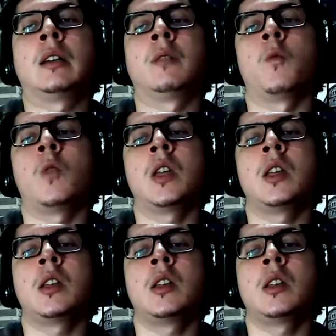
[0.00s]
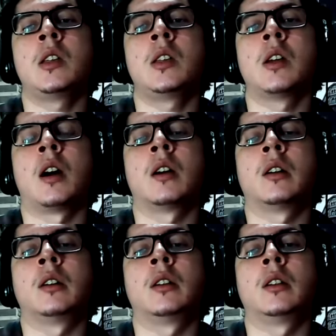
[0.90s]
we
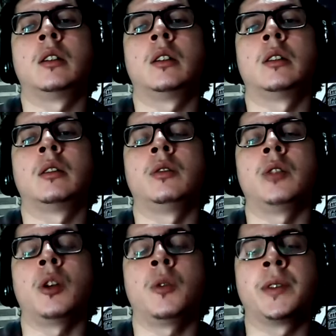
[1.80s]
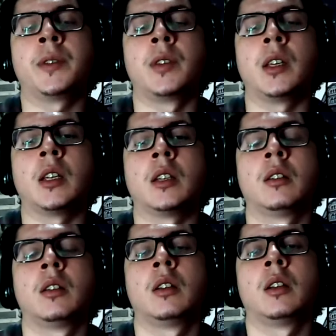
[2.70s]
are noticing
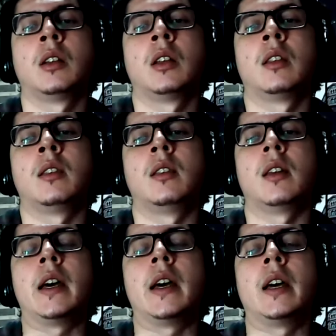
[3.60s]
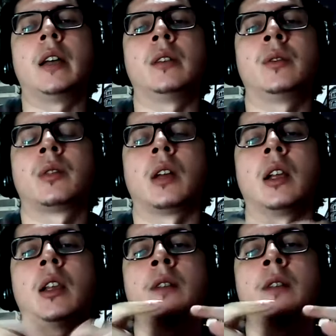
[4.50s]
that a
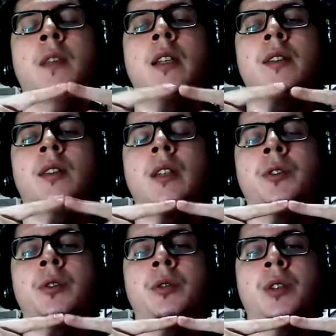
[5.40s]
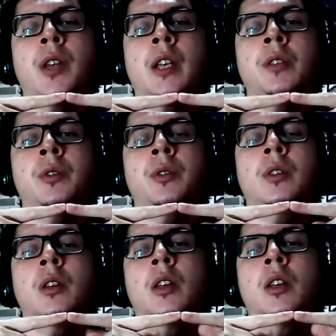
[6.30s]
lot of things need to change
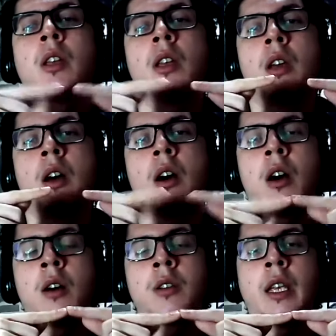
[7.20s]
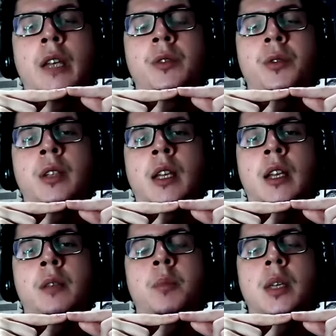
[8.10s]
on the internet
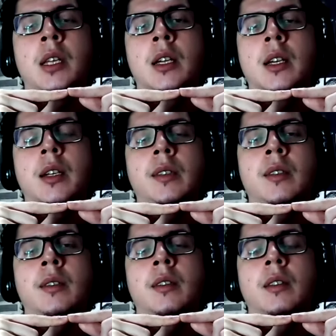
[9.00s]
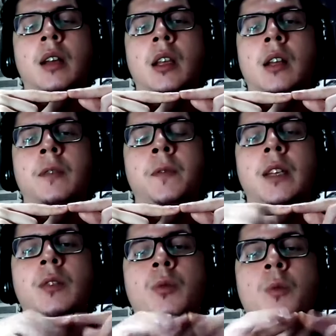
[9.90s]
because a lot of
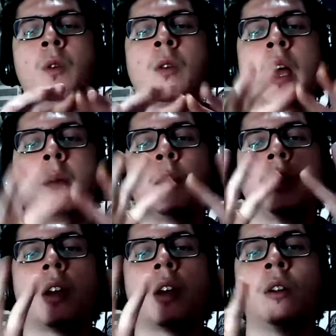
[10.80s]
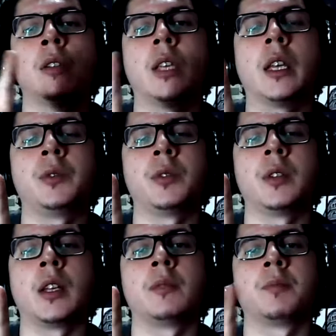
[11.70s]
things will happen on the internet.